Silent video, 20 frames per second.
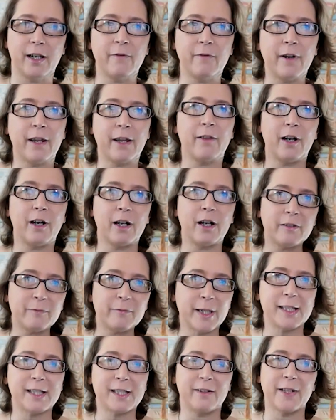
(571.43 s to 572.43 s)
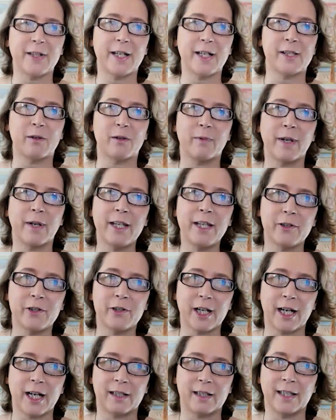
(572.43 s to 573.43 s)
If I thought of myself as the Radio
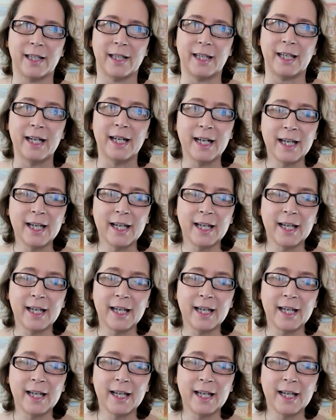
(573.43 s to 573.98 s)
Shack lady